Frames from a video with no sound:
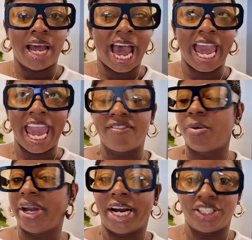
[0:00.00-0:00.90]
I have a
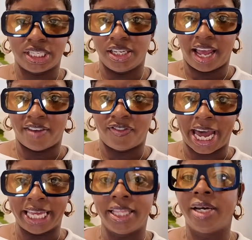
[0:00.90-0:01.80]
pair, I just could not
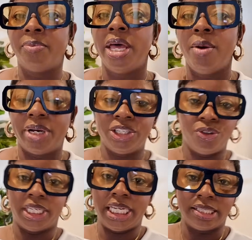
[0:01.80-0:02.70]
find them, but you
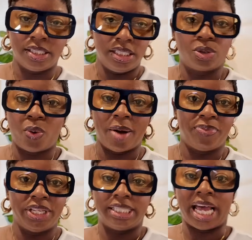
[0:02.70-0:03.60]
can easily swap
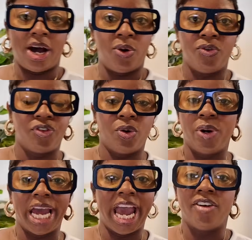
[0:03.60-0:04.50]
this out for
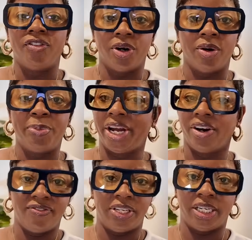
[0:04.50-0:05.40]
whatever pair
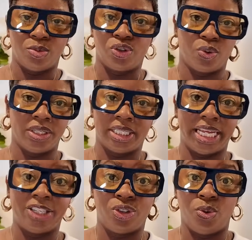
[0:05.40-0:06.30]
of denim shorts
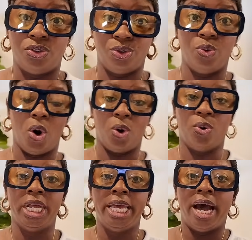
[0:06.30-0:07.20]
that you do
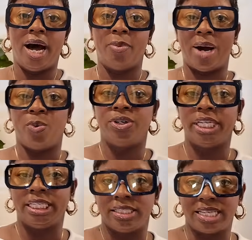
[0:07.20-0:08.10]
own. I will
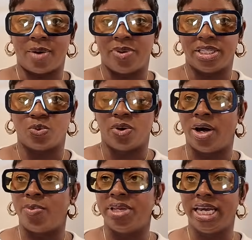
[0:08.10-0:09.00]
link the top as
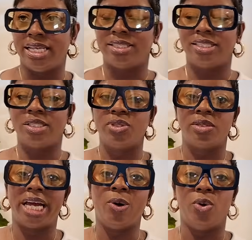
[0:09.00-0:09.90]
well because this was
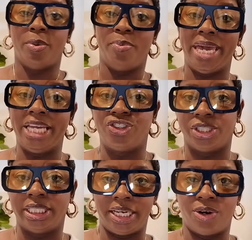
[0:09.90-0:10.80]
like on a major
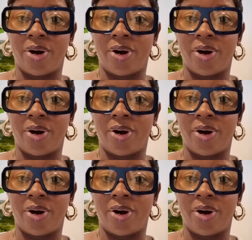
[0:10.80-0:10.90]
deal.